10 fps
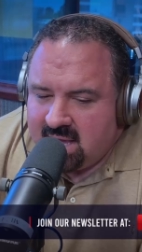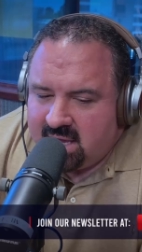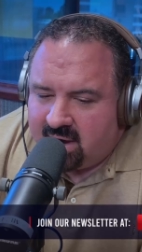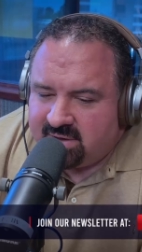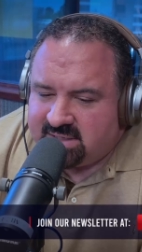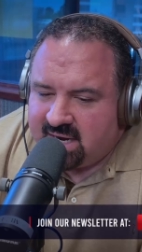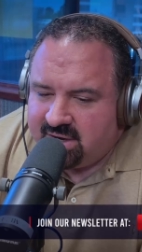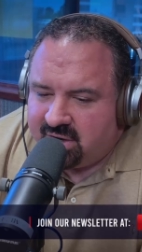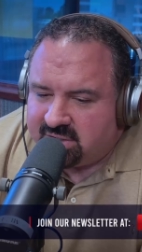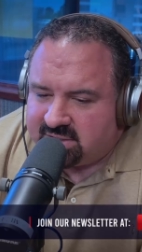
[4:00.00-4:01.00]
you know, every ten
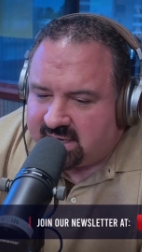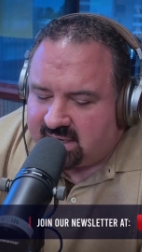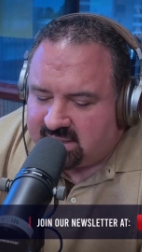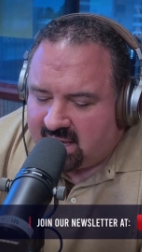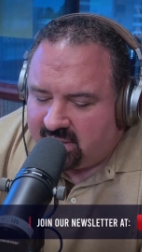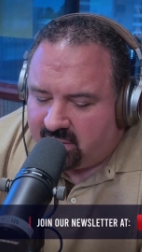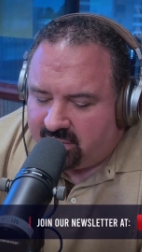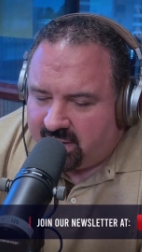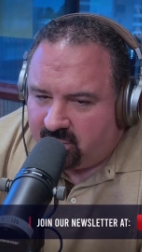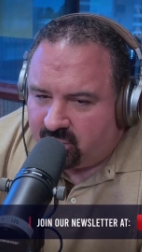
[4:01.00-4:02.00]
years they get together
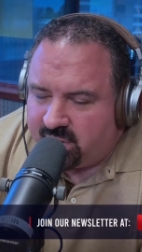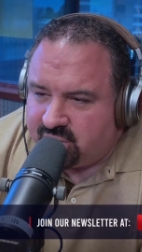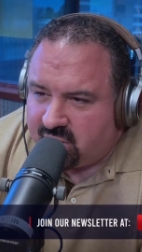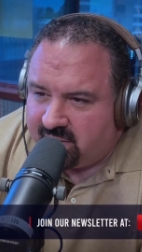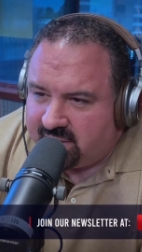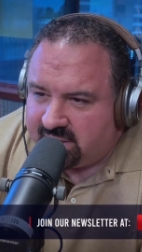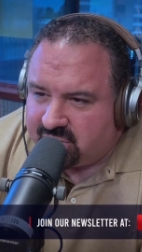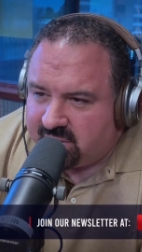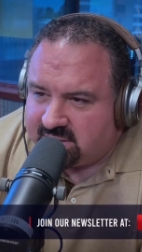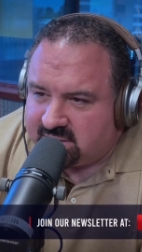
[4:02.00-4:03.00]
and they redraw the
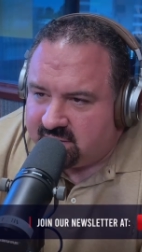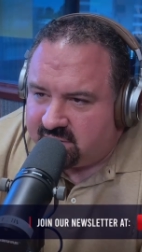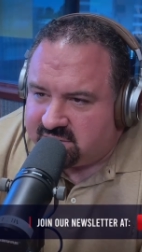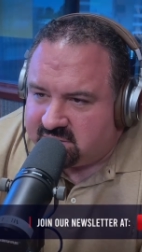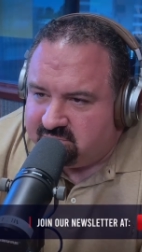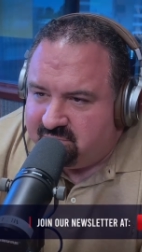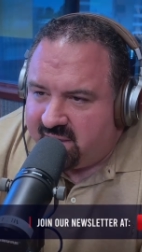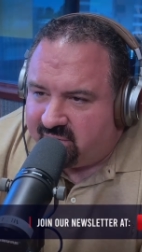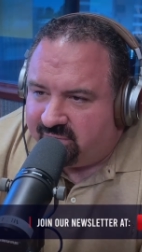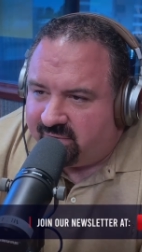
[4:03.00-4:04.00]
districts, and there's this
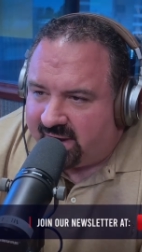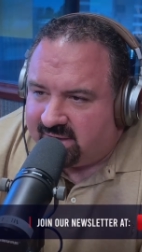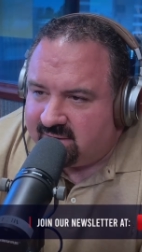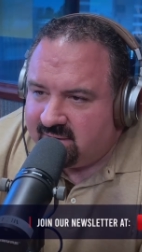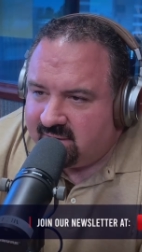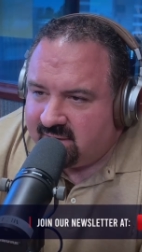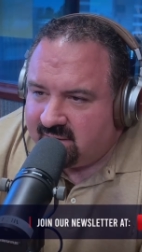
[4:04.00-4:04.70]
big fight. Why